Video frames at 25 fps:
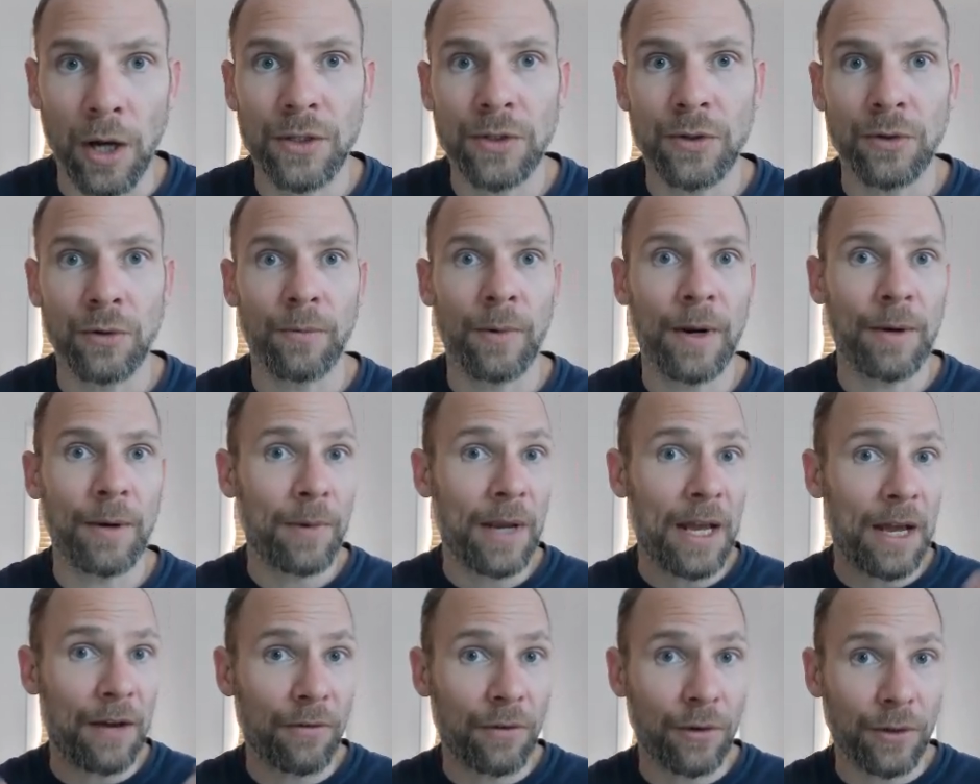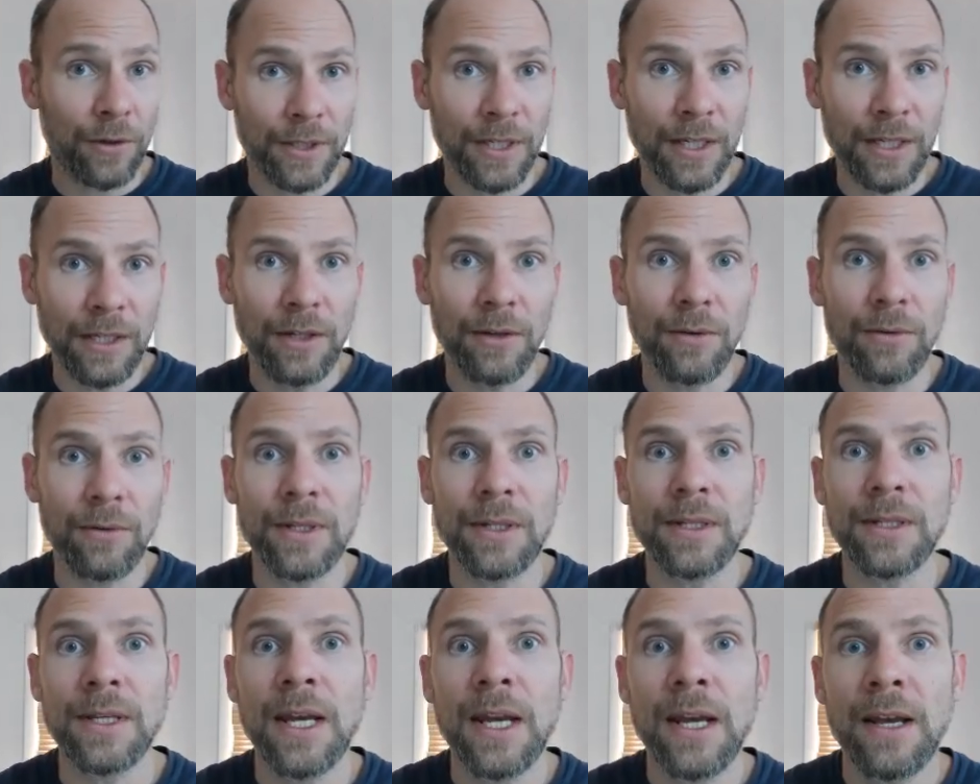So when we have
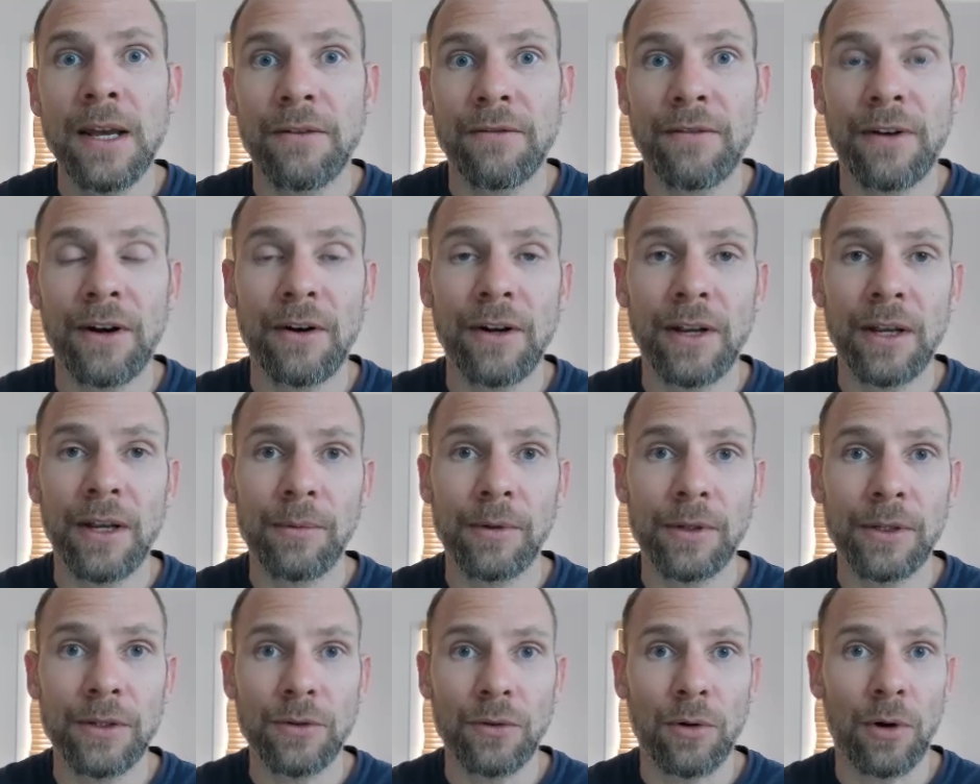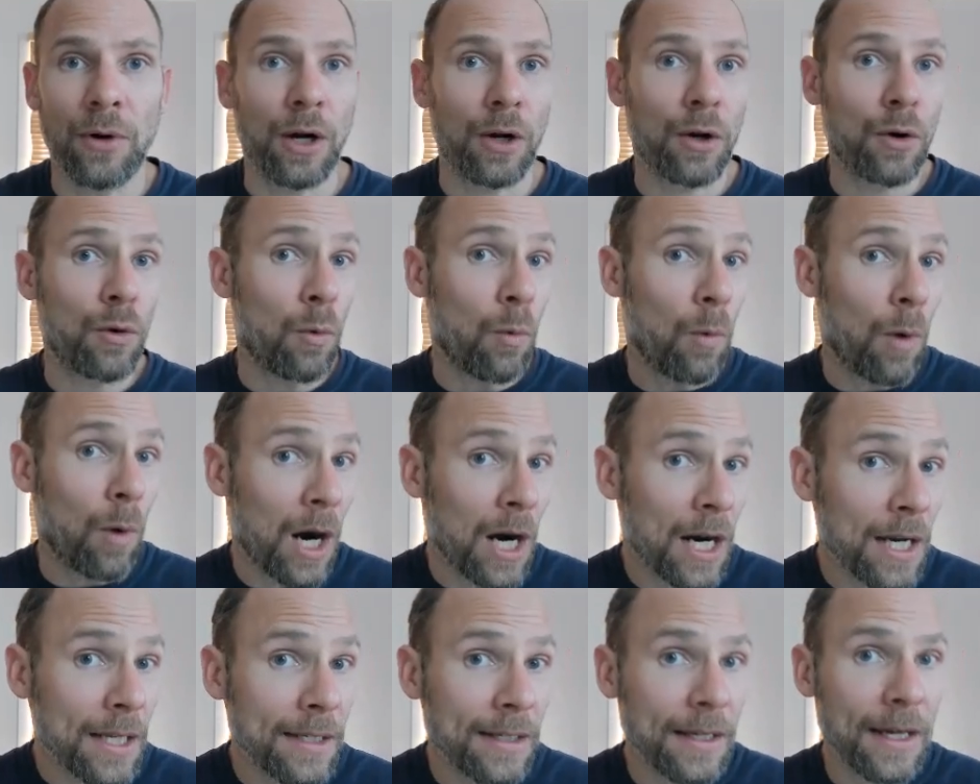continuous variables or
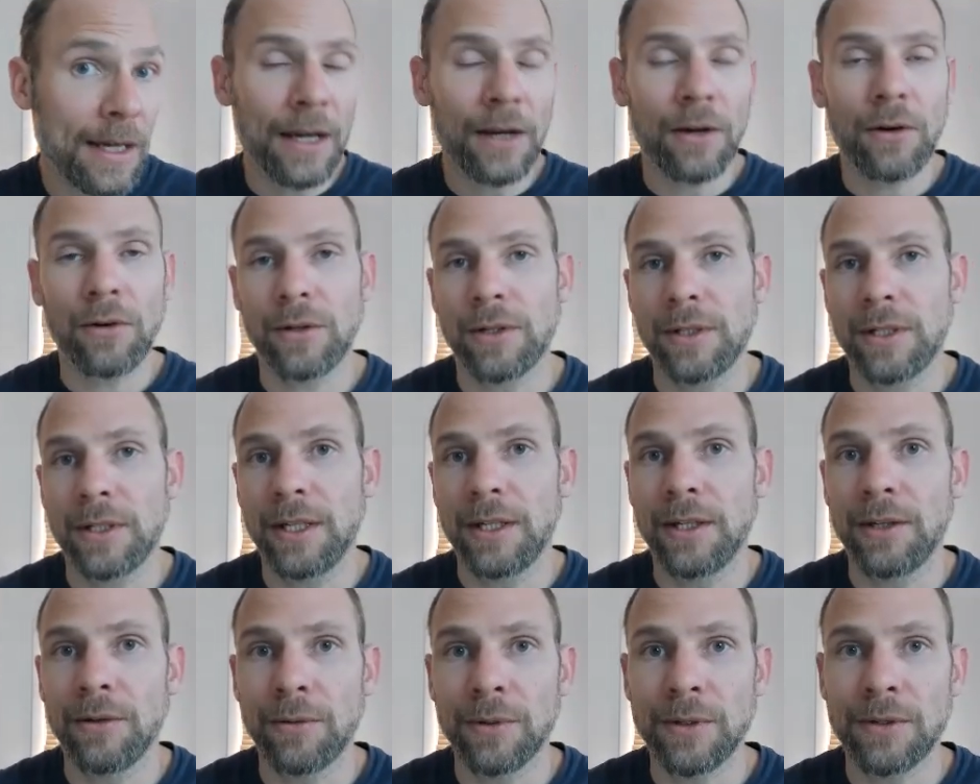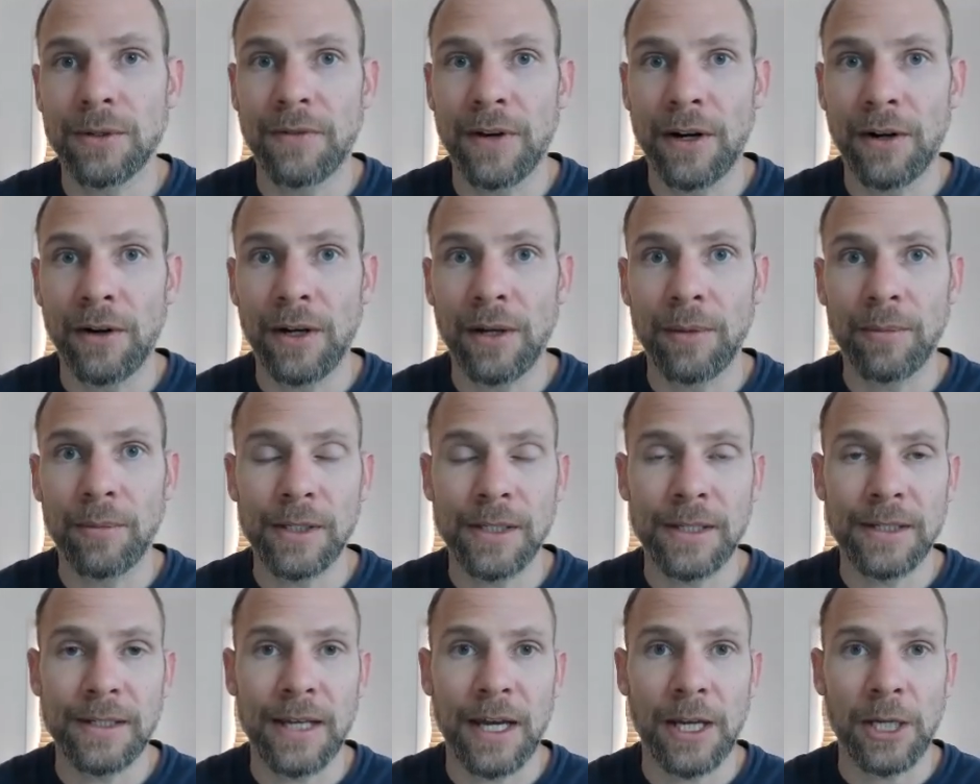quasi-continuous
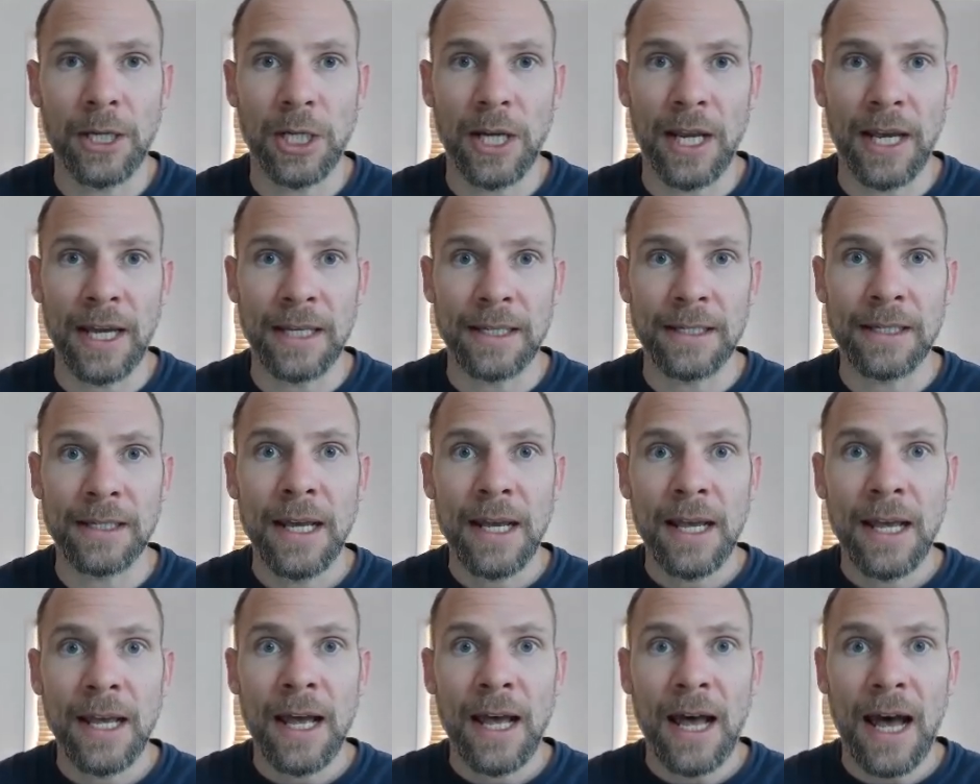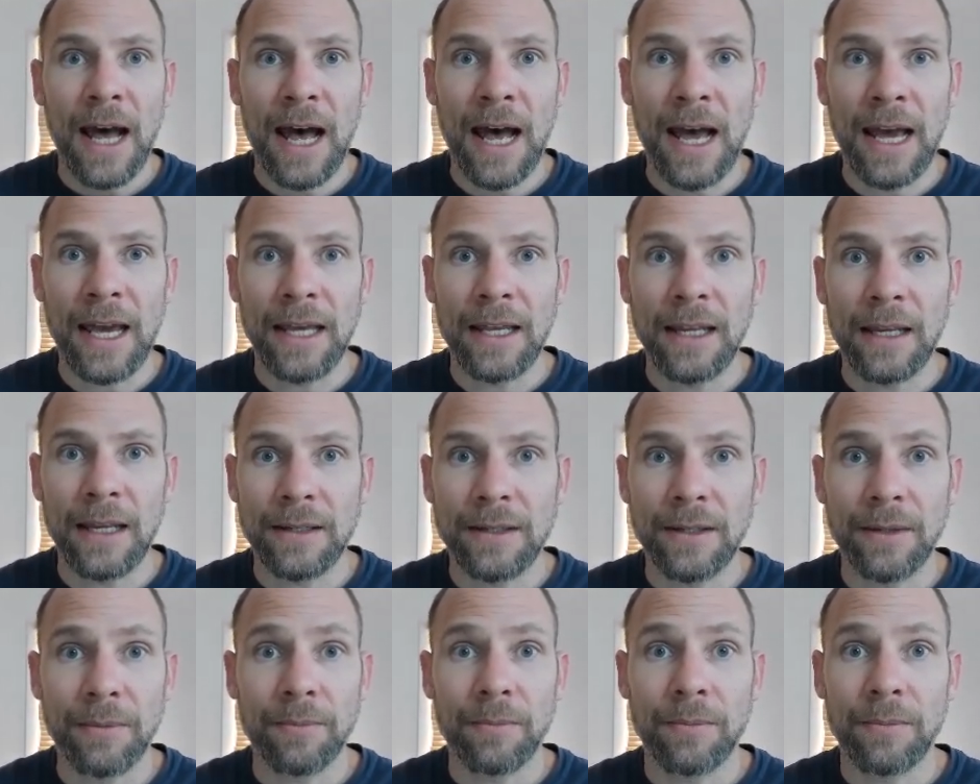variables such as
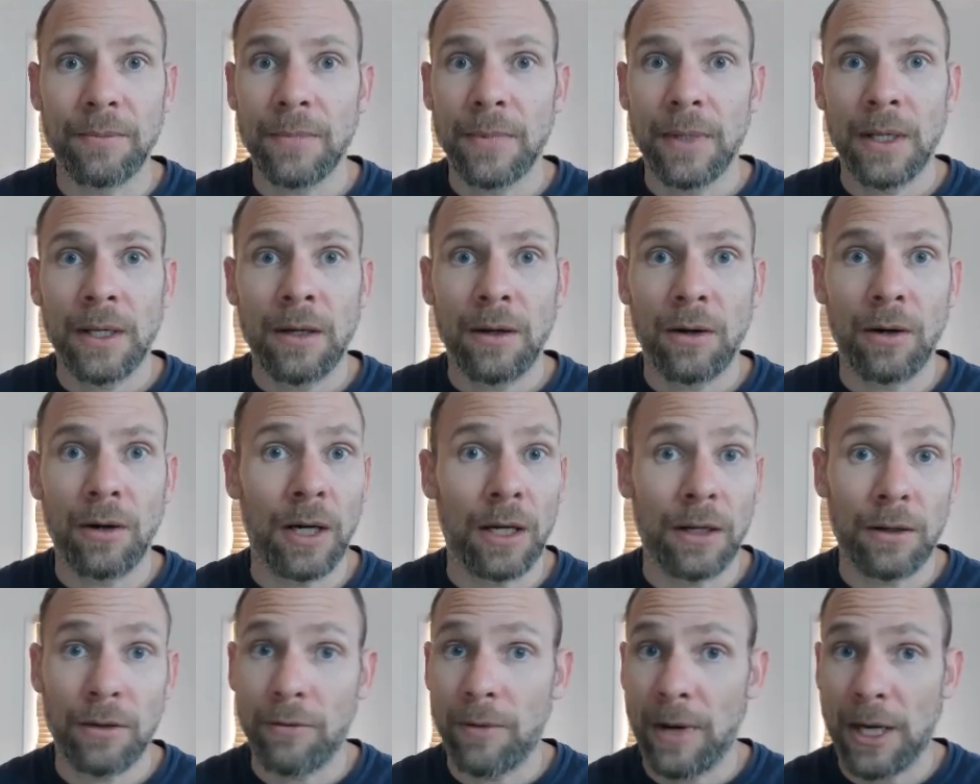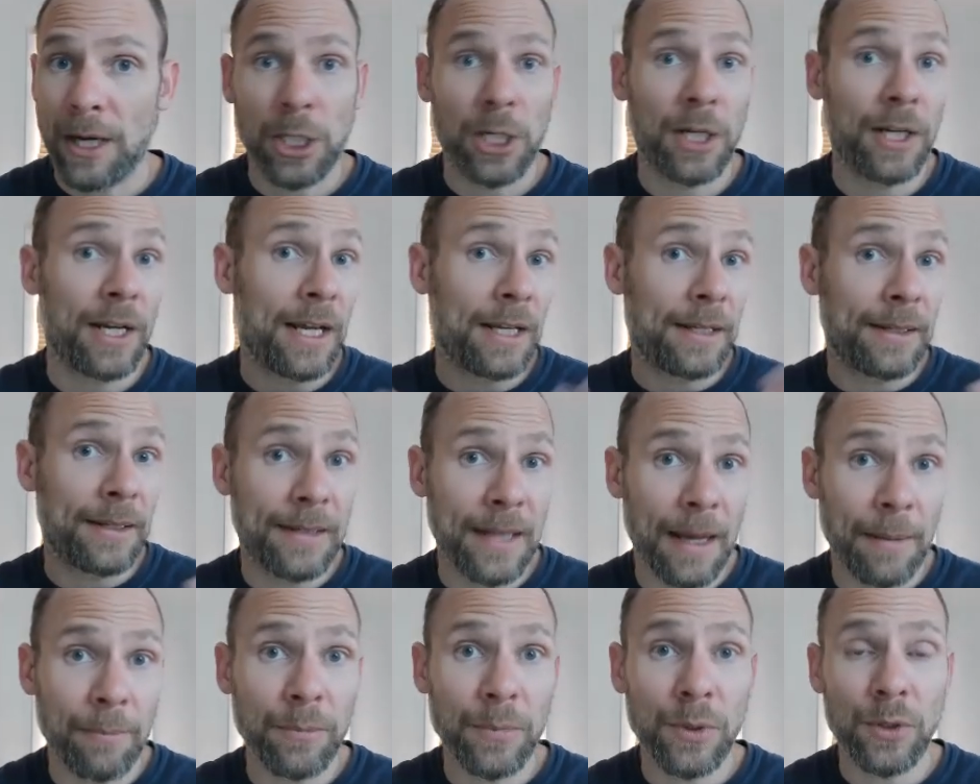item or questionnaire
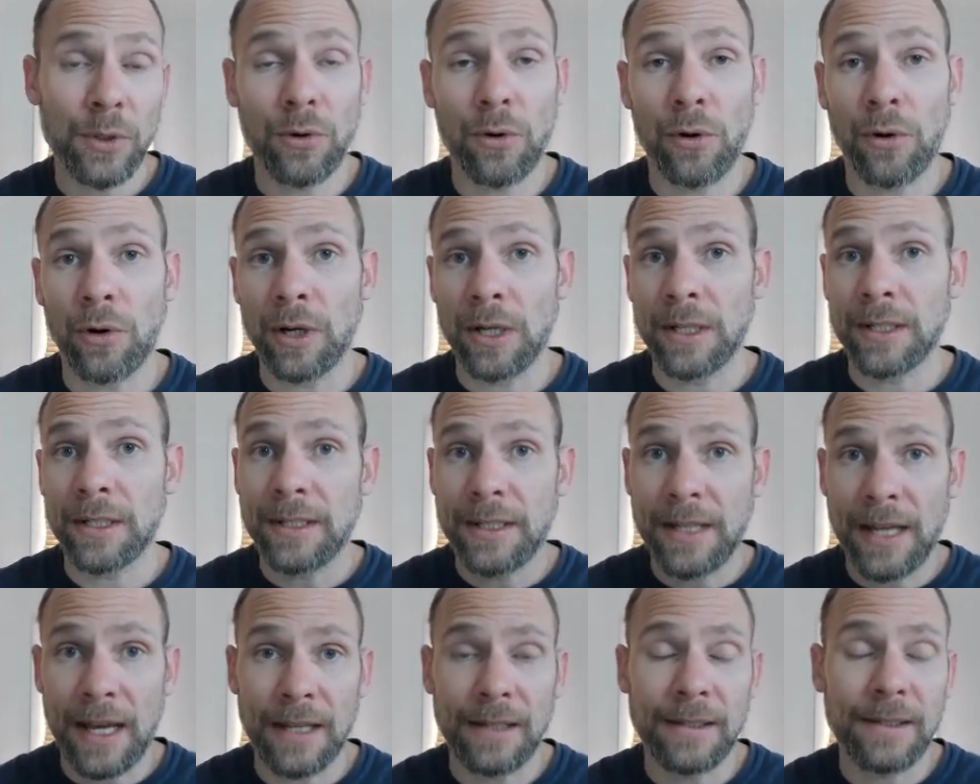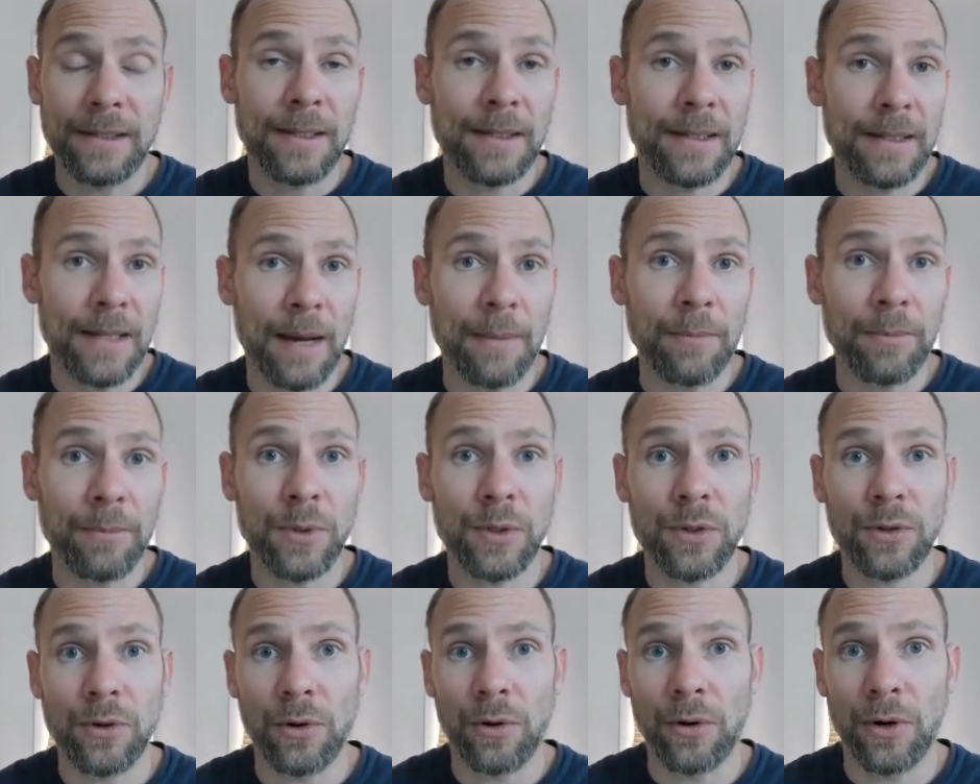sum scores, test sum
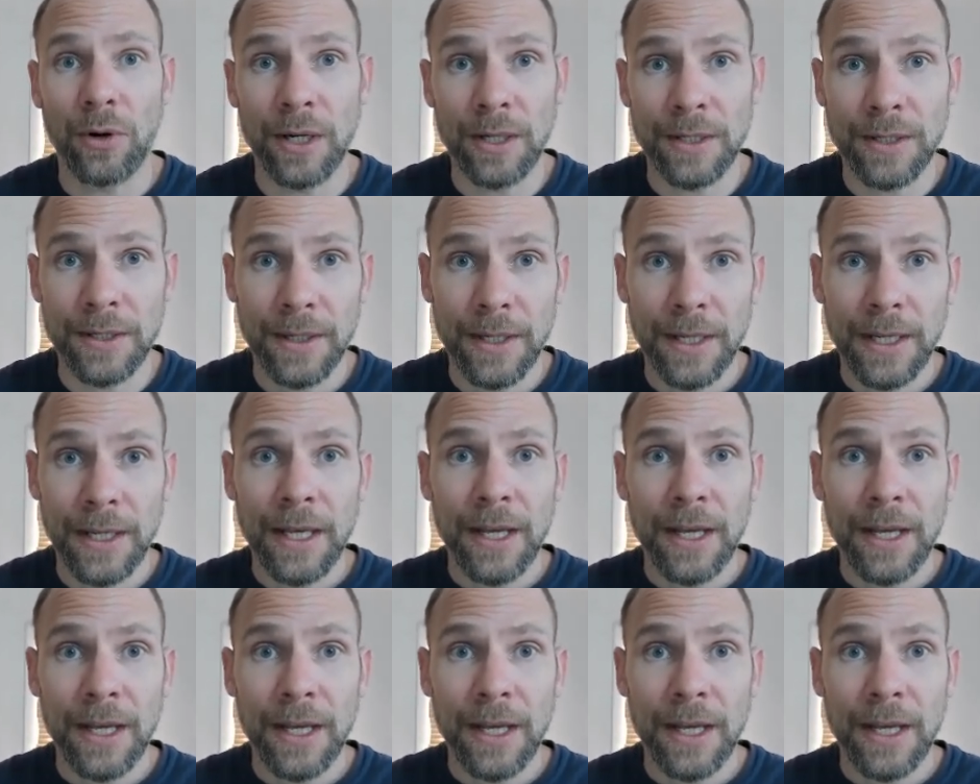scores,